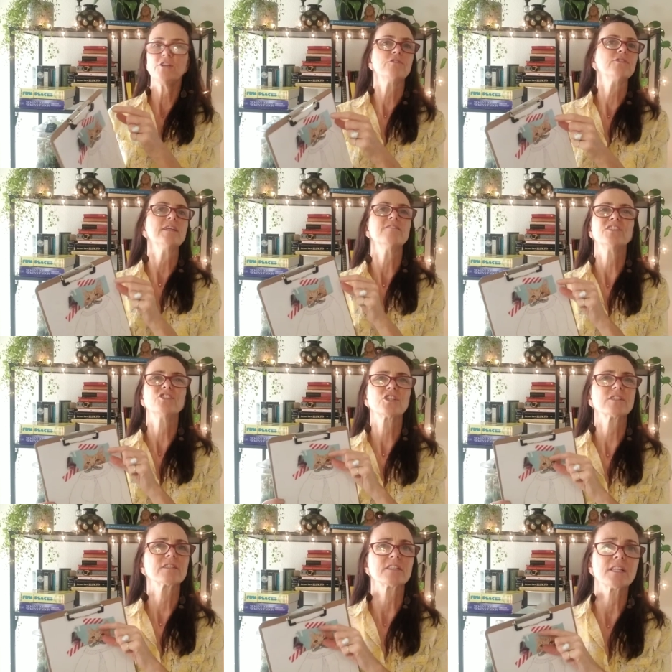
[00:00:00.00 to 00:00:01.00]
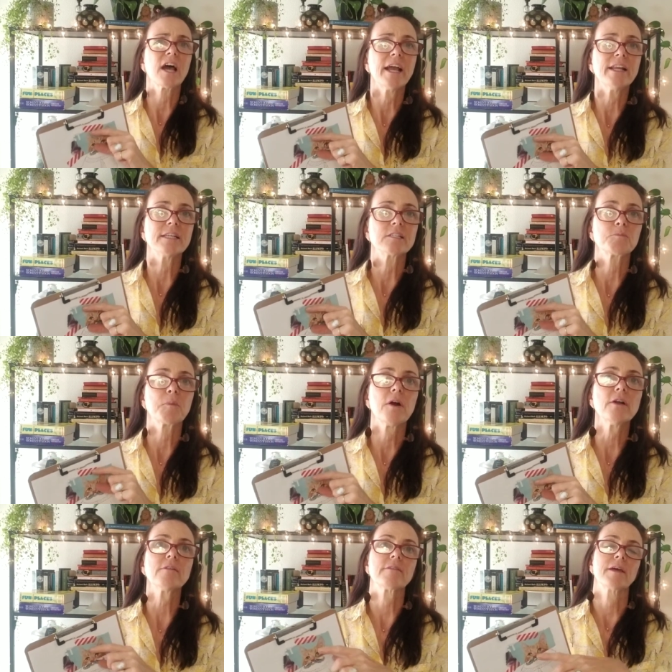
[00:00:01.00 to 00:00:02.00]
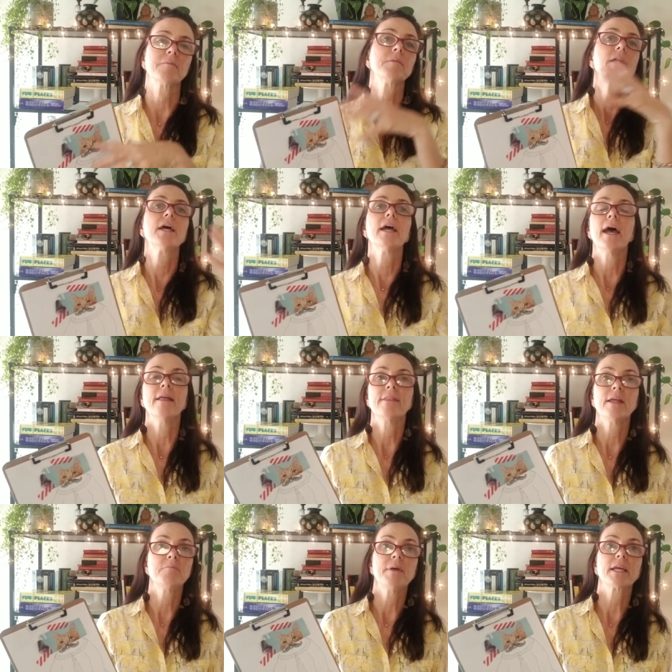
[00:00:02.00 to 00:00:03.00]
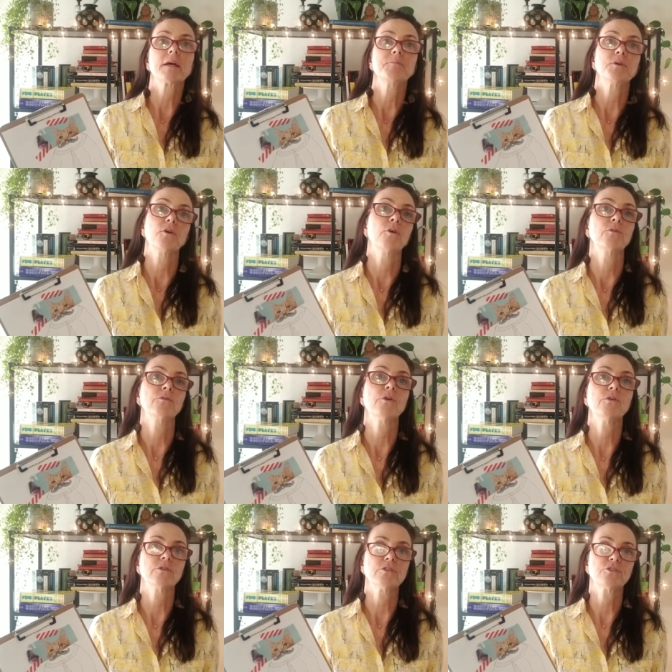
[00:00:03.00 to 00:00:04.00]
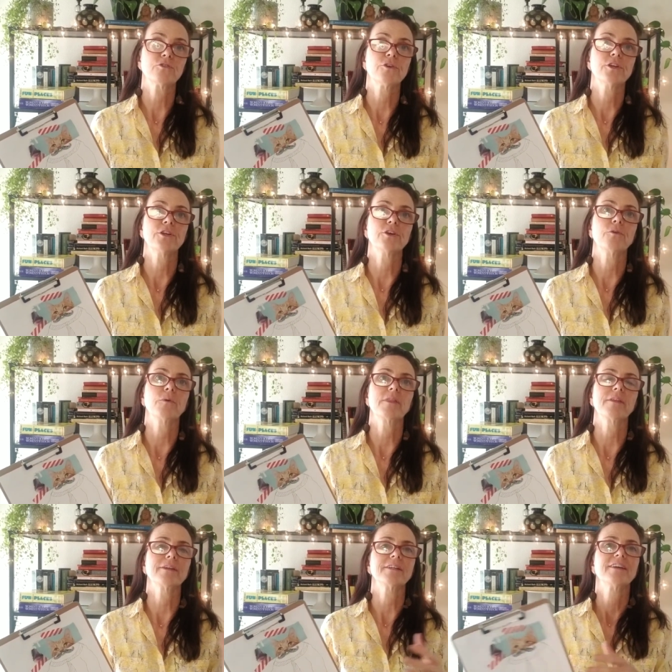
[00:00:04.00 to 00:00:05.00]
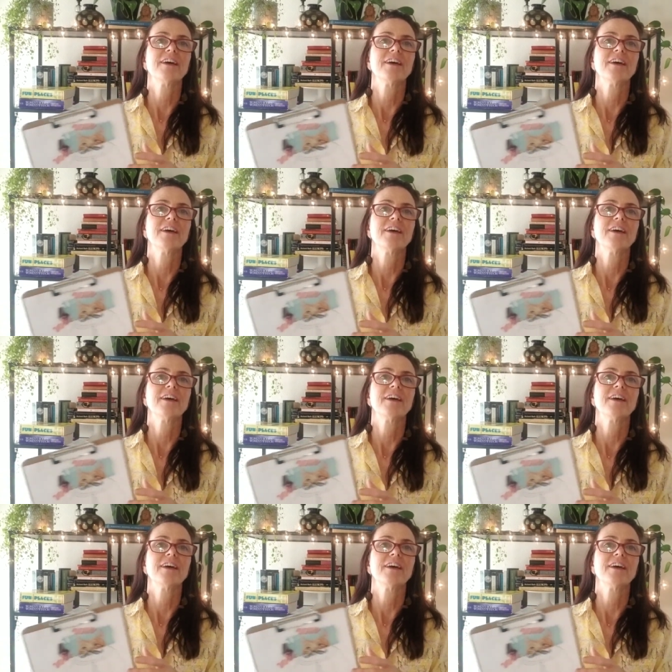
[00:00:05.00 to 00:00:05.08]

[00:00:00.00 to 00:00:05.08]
use even just the tiniest part of them and then make up your own whole story to go with it.